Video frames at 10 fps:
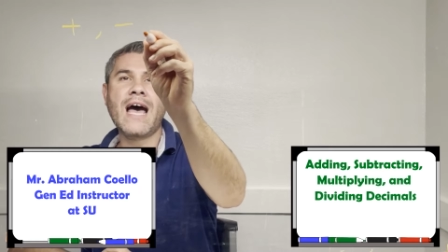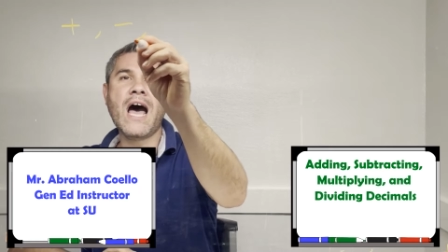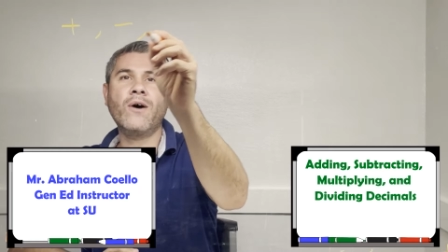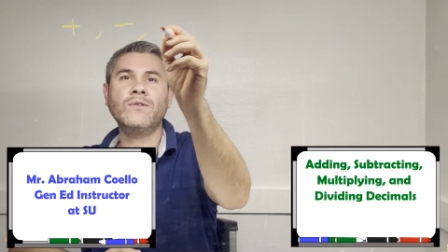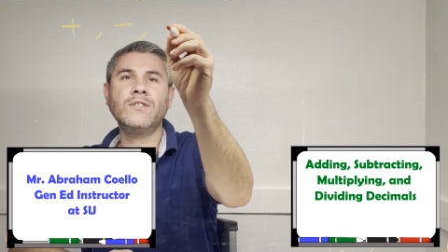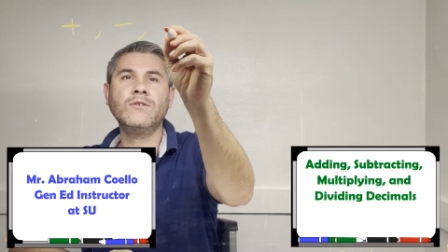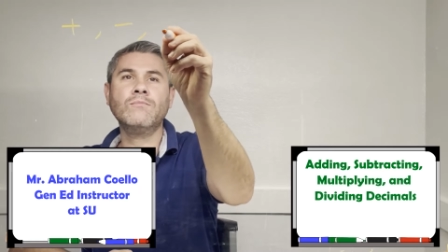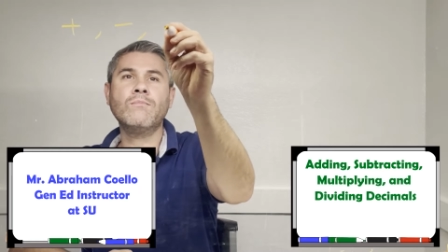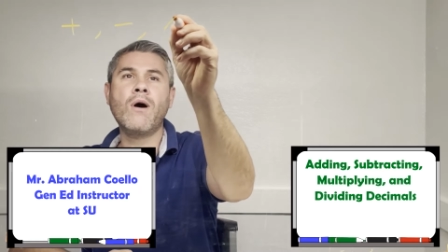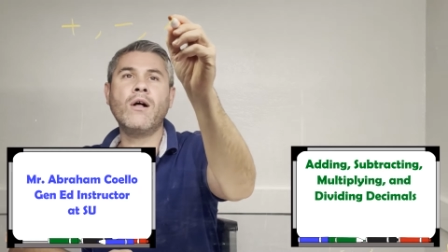how to
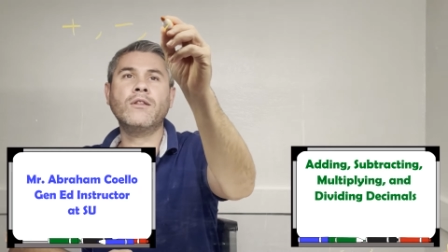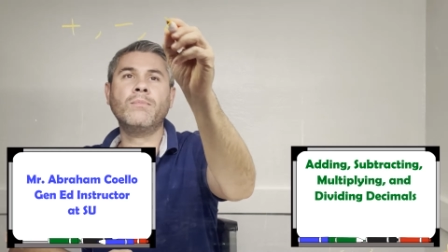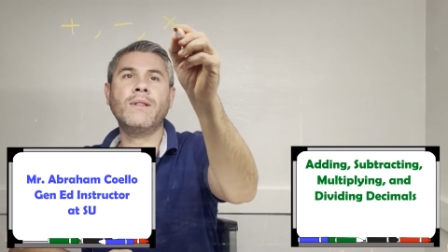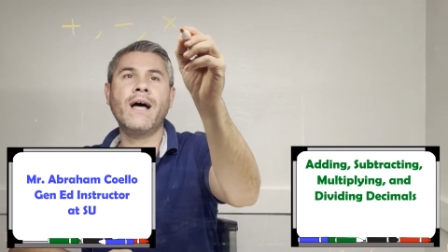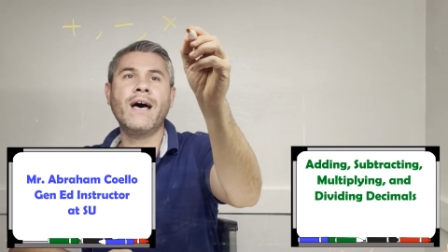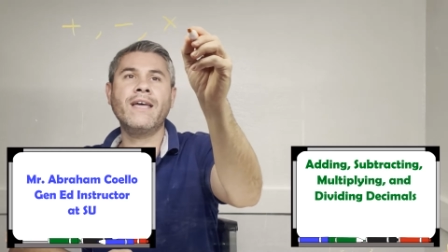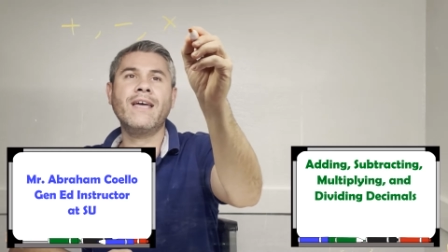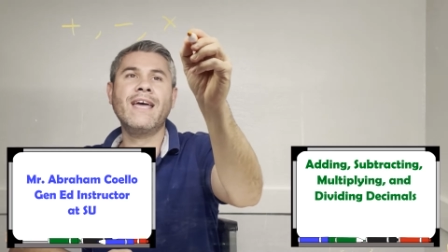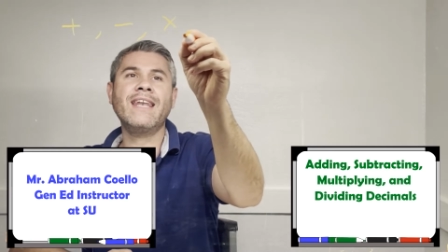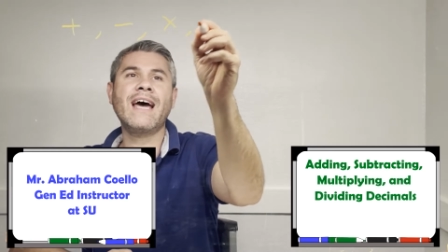multiply,
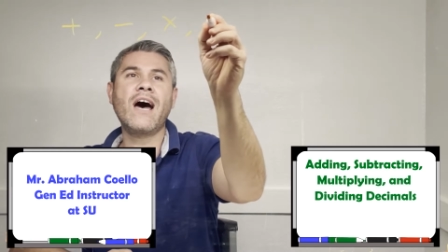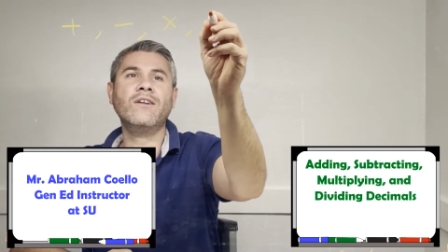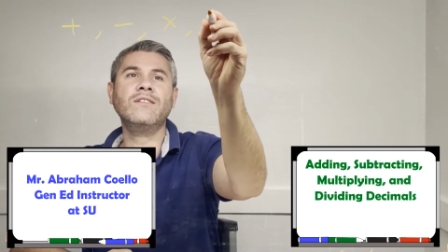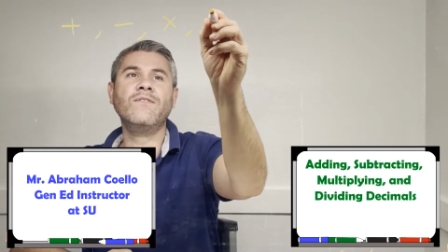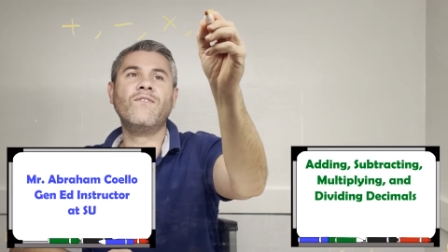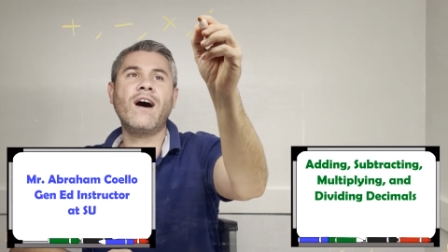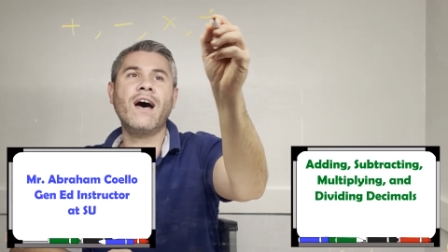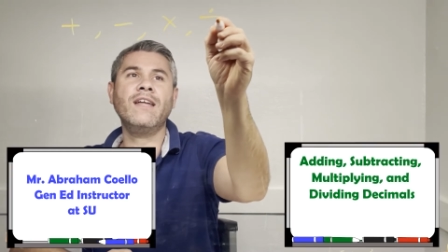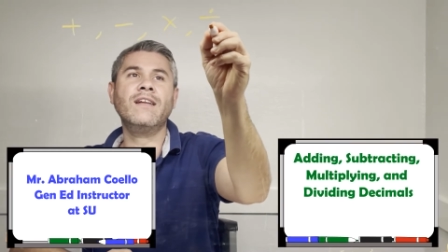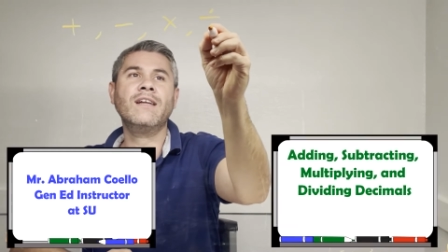and how to
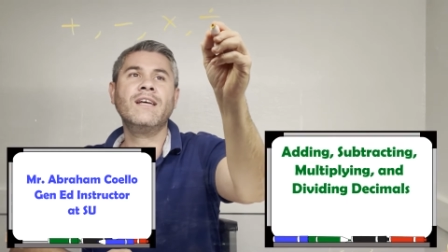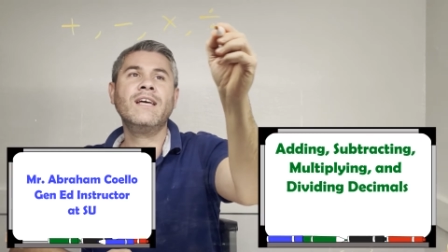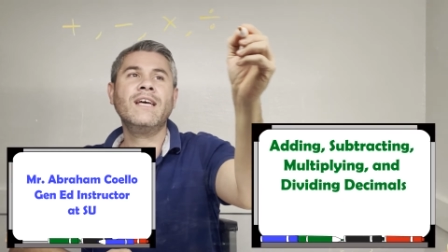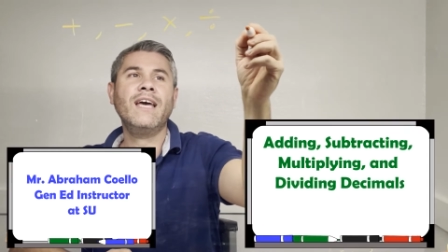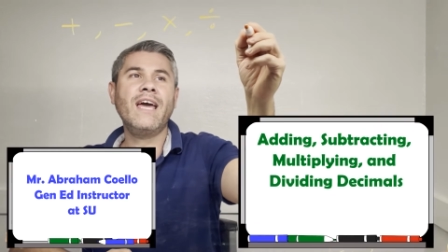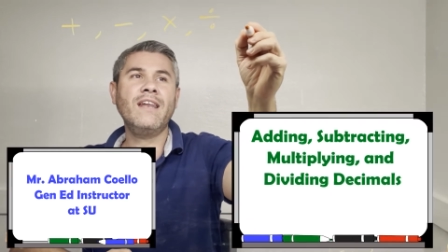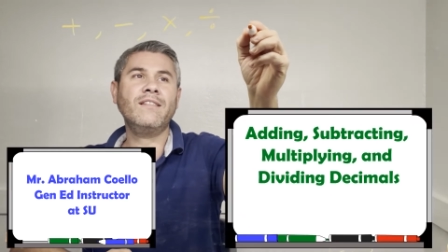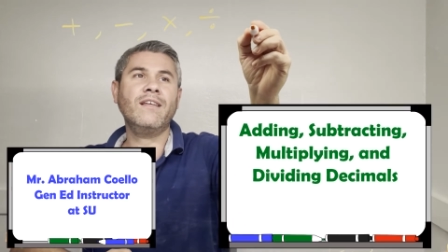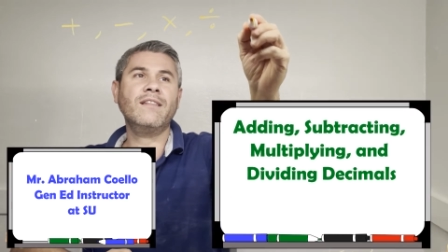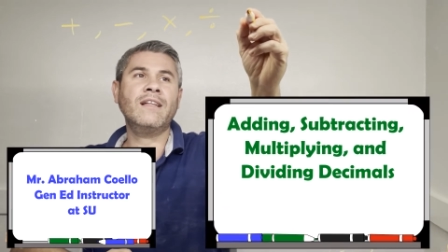divide
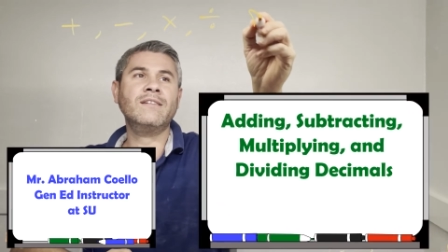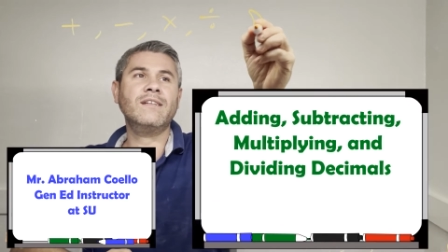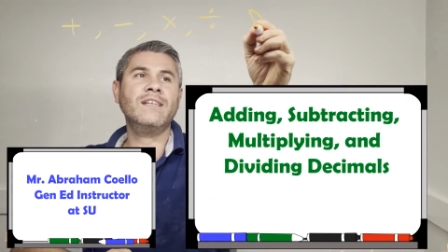anything that